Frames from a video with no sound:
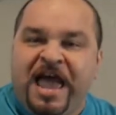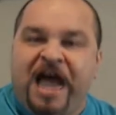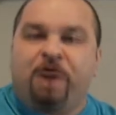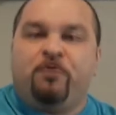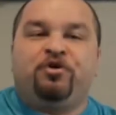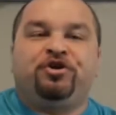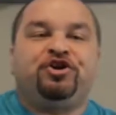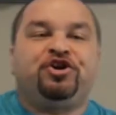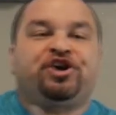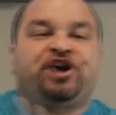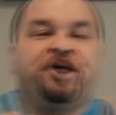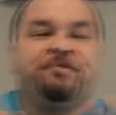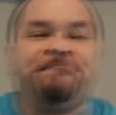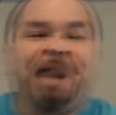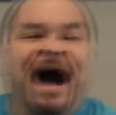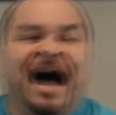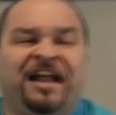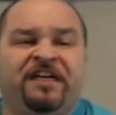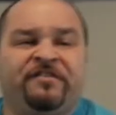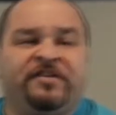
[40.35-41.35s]
And when you come
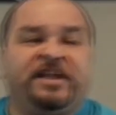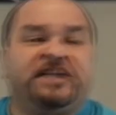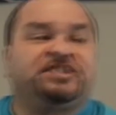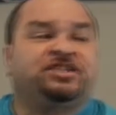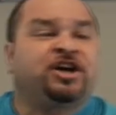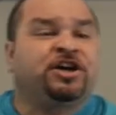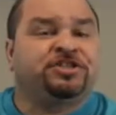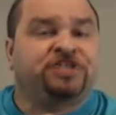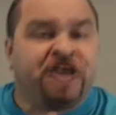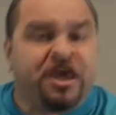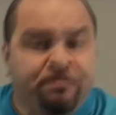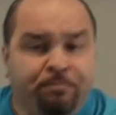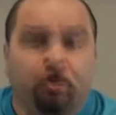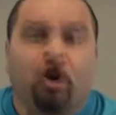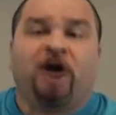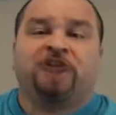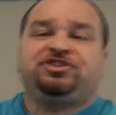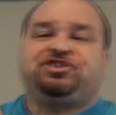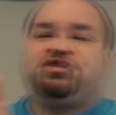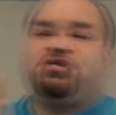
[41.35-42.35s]
out of it, it's because He
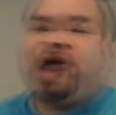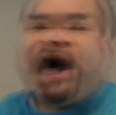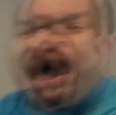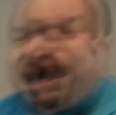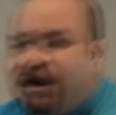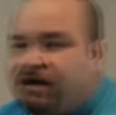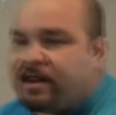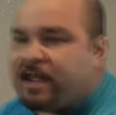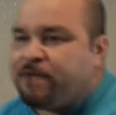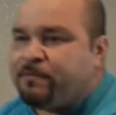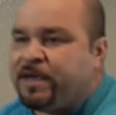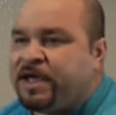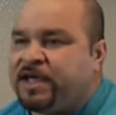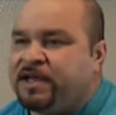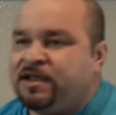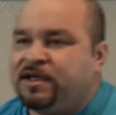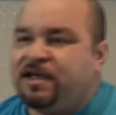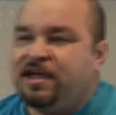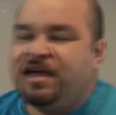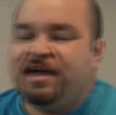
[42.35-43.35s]
brought you out.
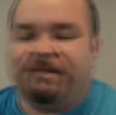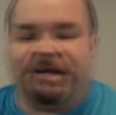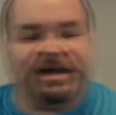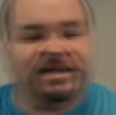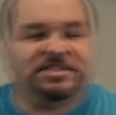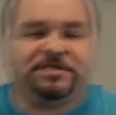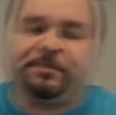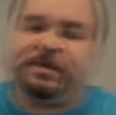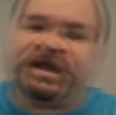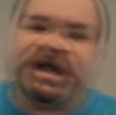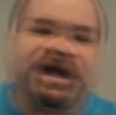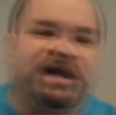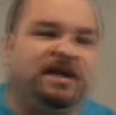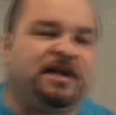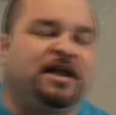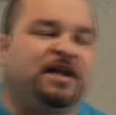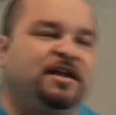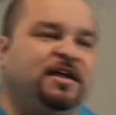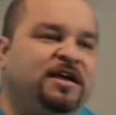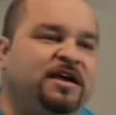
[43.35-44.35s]
Amen? Man, He's the
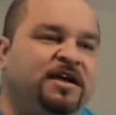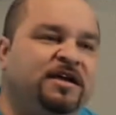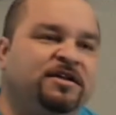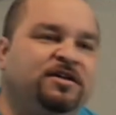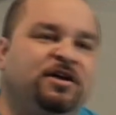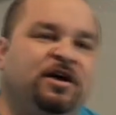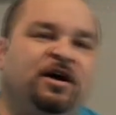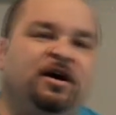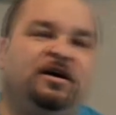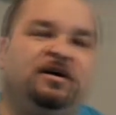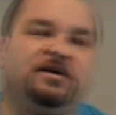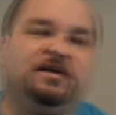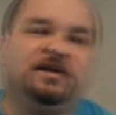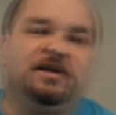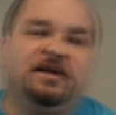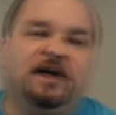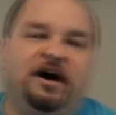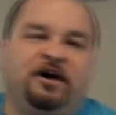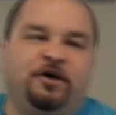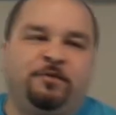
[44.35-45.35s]
beginning and the end, y'all.
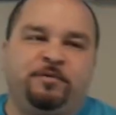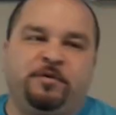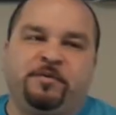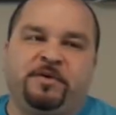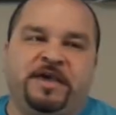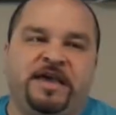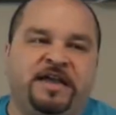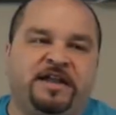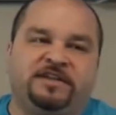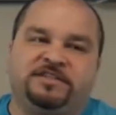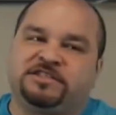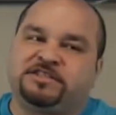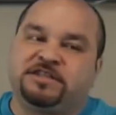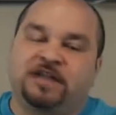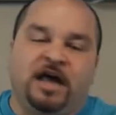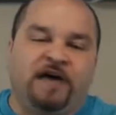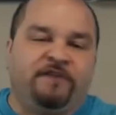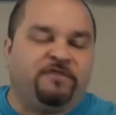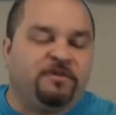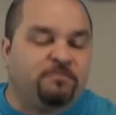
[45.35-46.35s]
I hope you begin to just
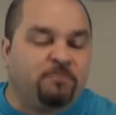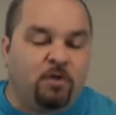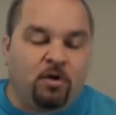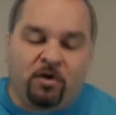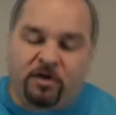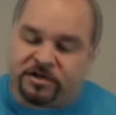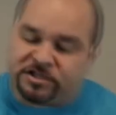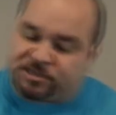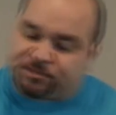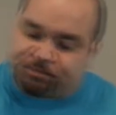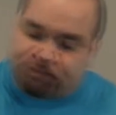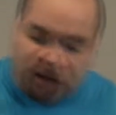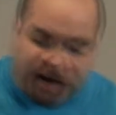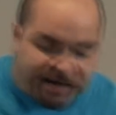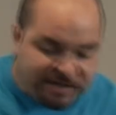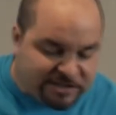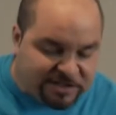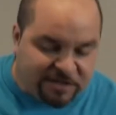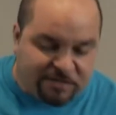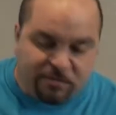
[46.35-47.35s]
love him more, just
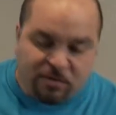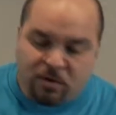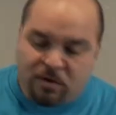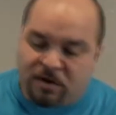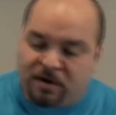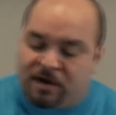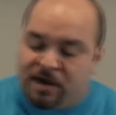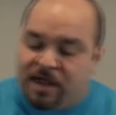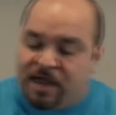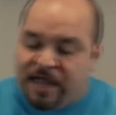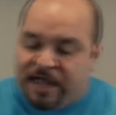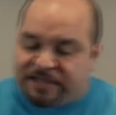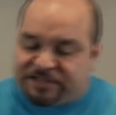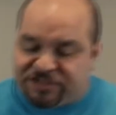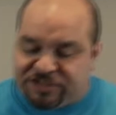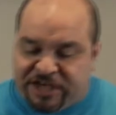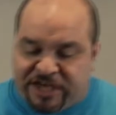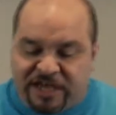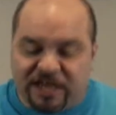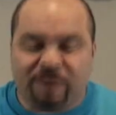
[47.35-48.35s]
praise him more, and
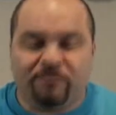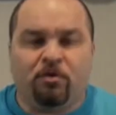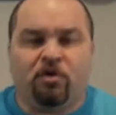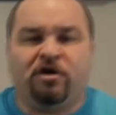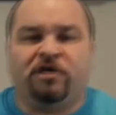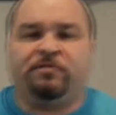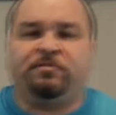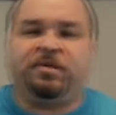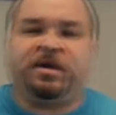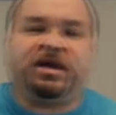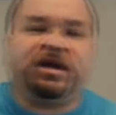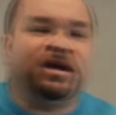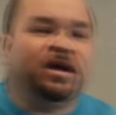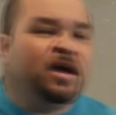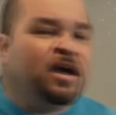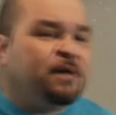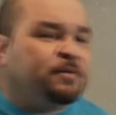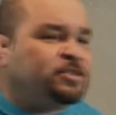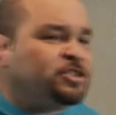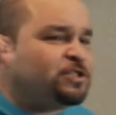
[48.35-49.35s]
seek him more, and be
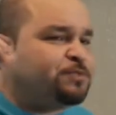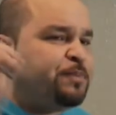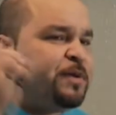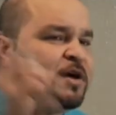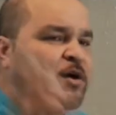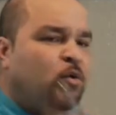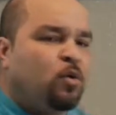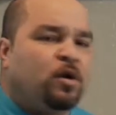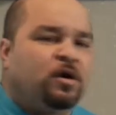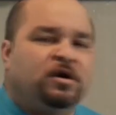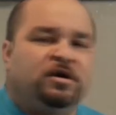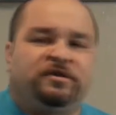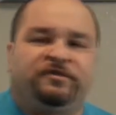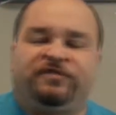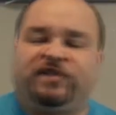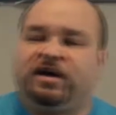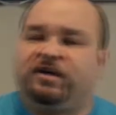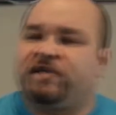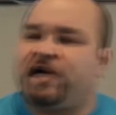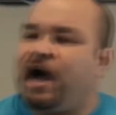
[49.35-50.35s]
just be a word of,
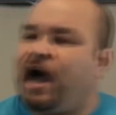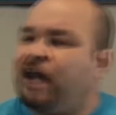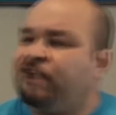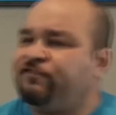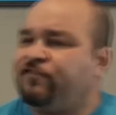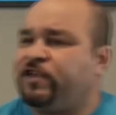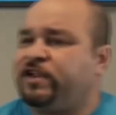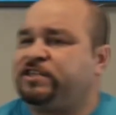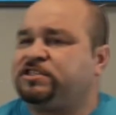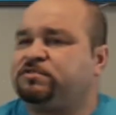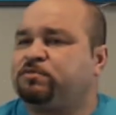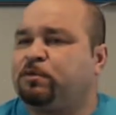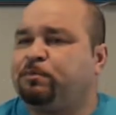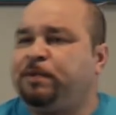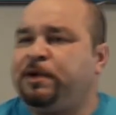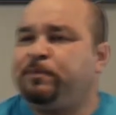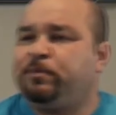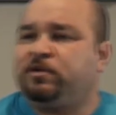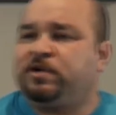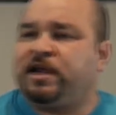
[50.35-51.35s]
of confidence for
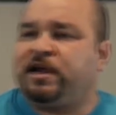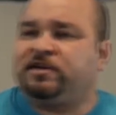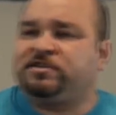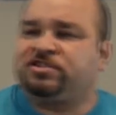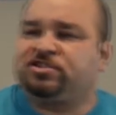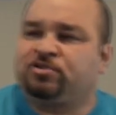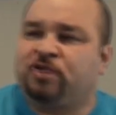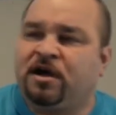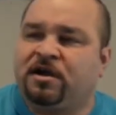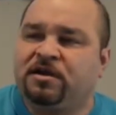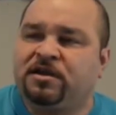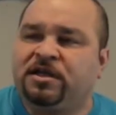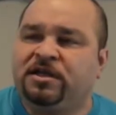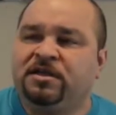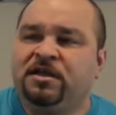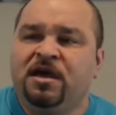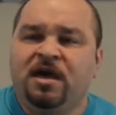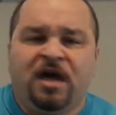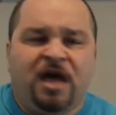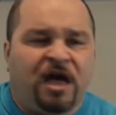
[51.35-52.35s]
people that are
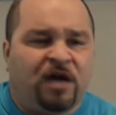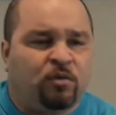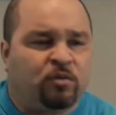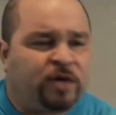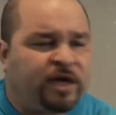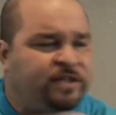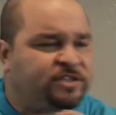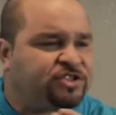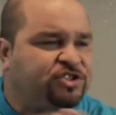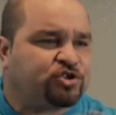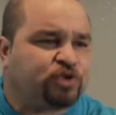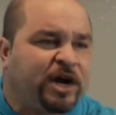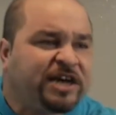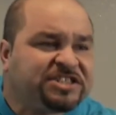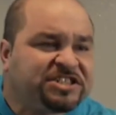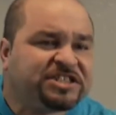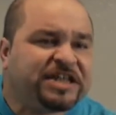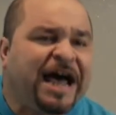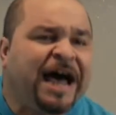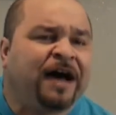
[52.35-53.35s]
struggling and, and
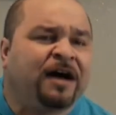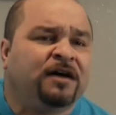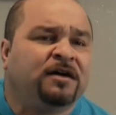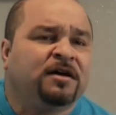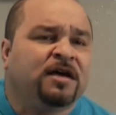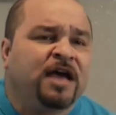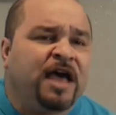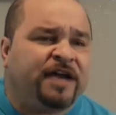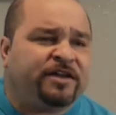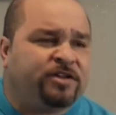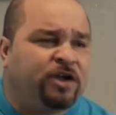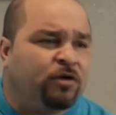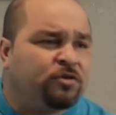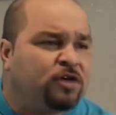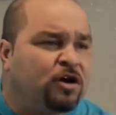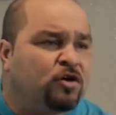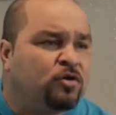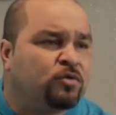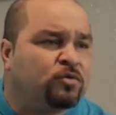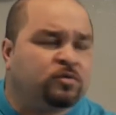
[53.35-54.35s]
stressed out and don't
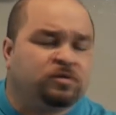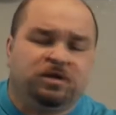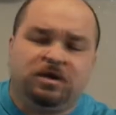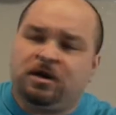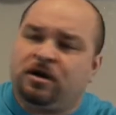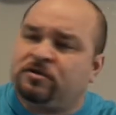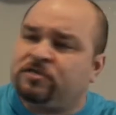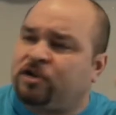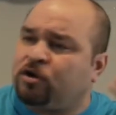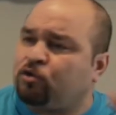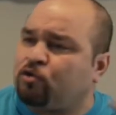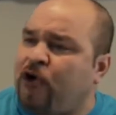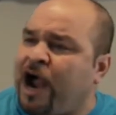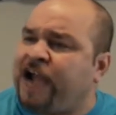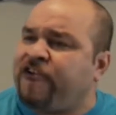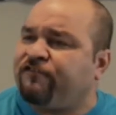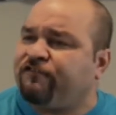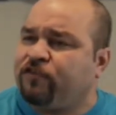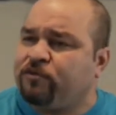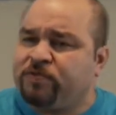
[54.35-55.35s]
know, you know, their
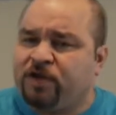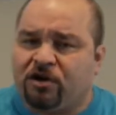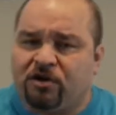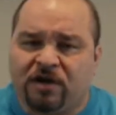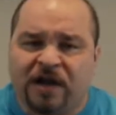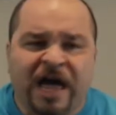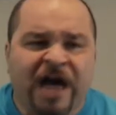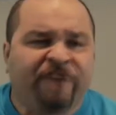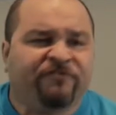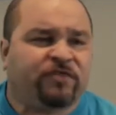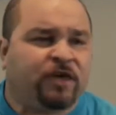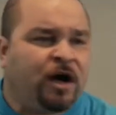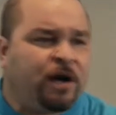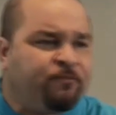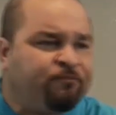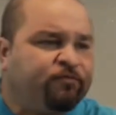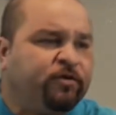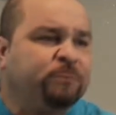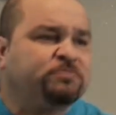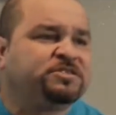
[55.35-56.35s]
right from their left,
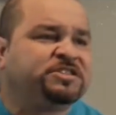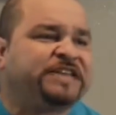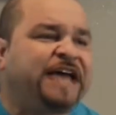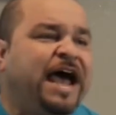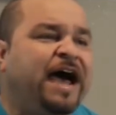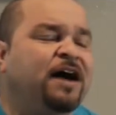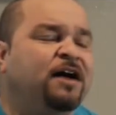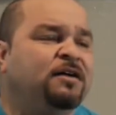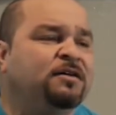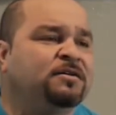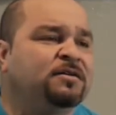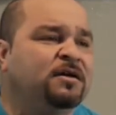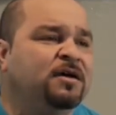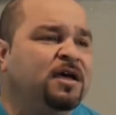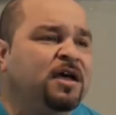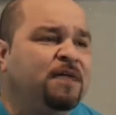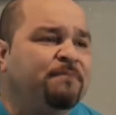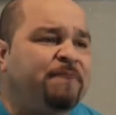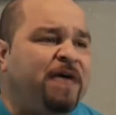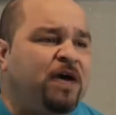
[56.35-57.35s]
up from down.
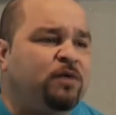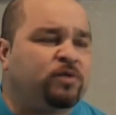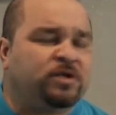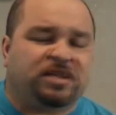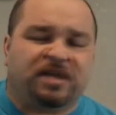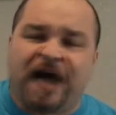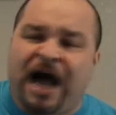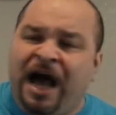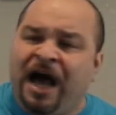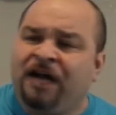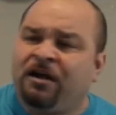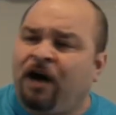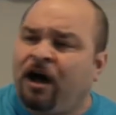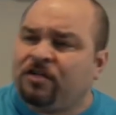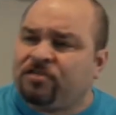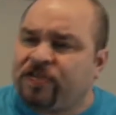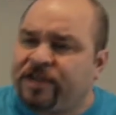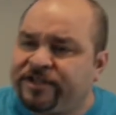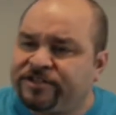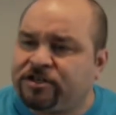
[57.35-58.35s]
Man, with God,
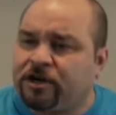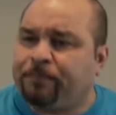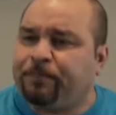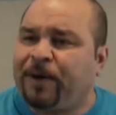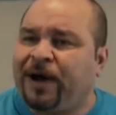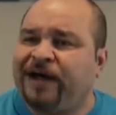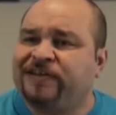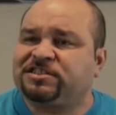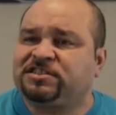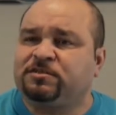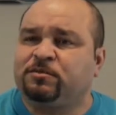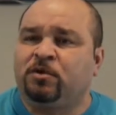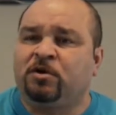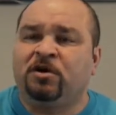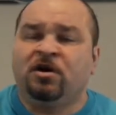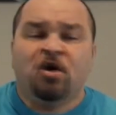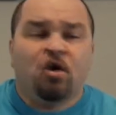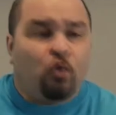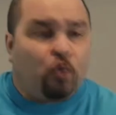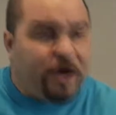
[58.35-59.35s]
all things are
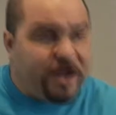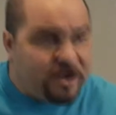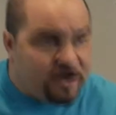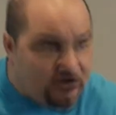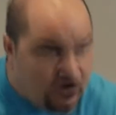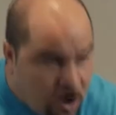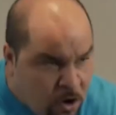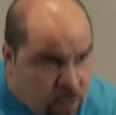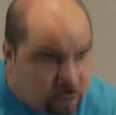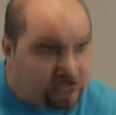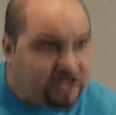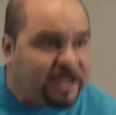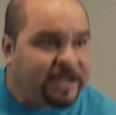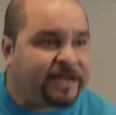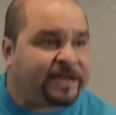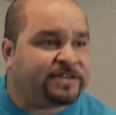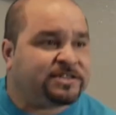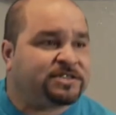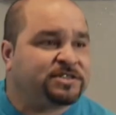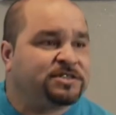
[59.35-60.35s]
possible. We know
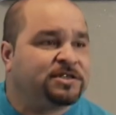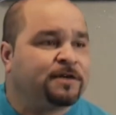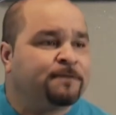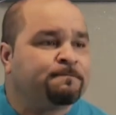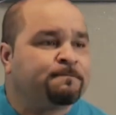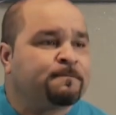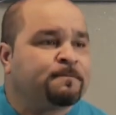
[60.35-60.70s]
this.